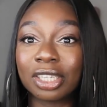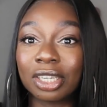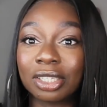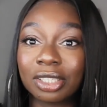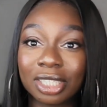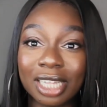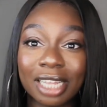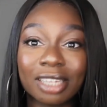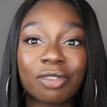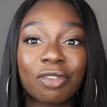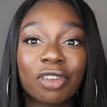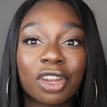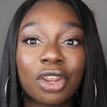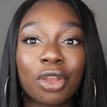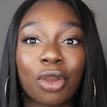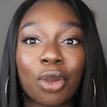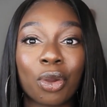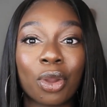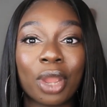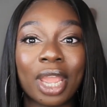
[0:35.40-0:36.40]
So this
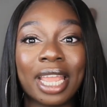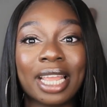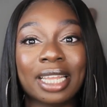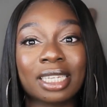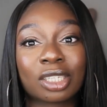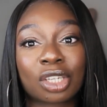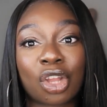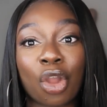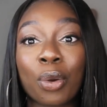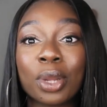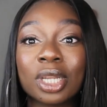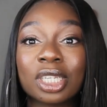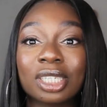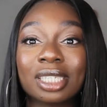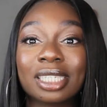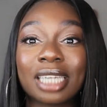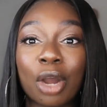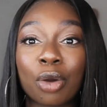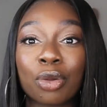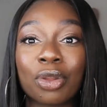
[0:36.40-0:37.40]
video is going to
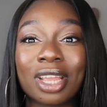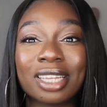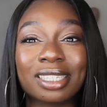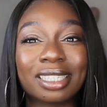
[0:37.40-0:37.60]
tell you